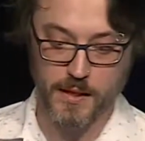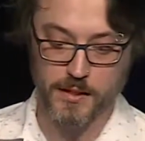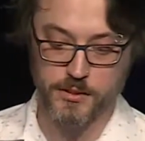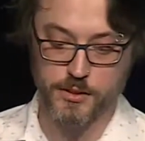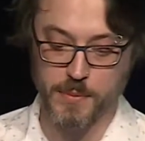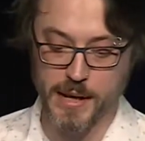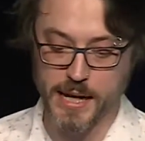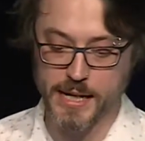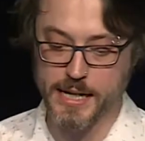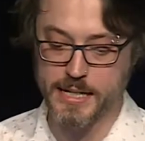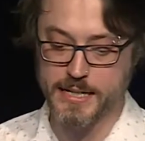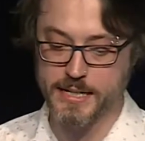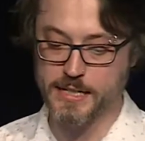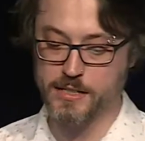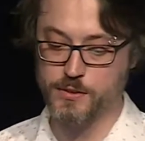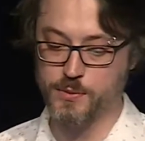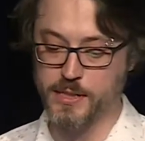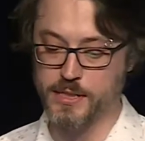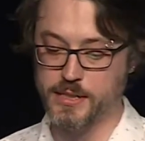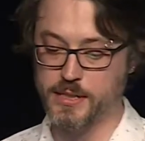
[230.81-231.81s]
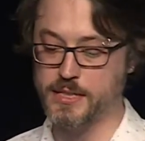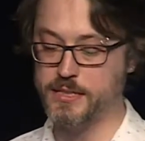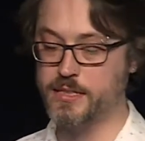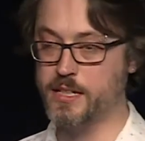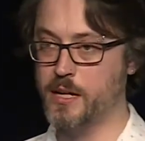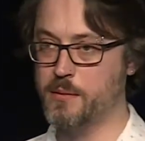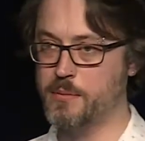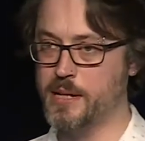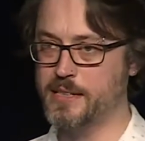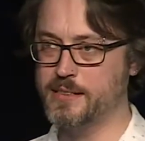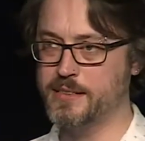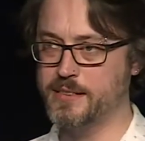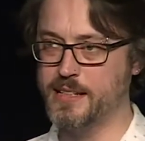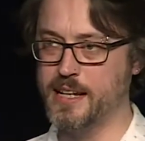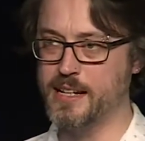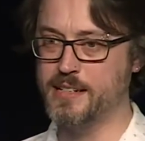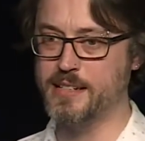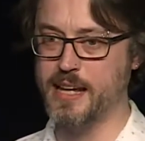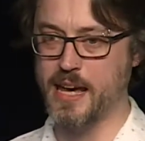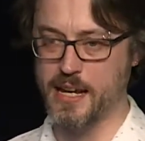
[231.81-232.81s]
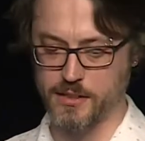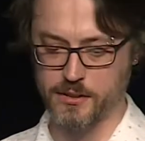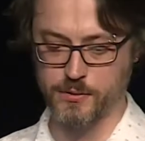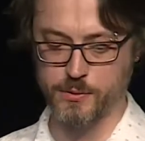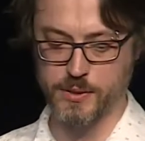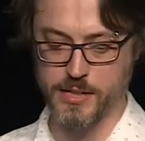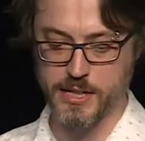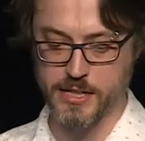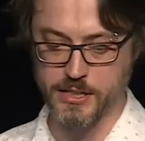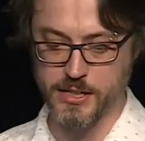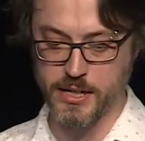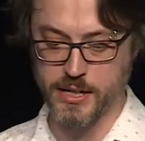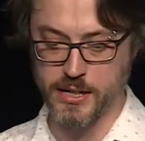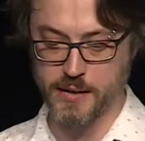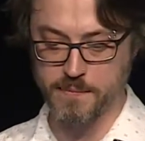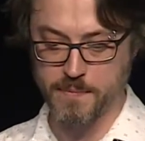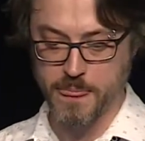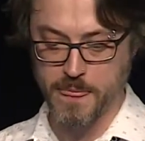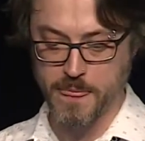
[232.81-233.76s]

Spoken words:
Domain entities within these databases get tangled with each other,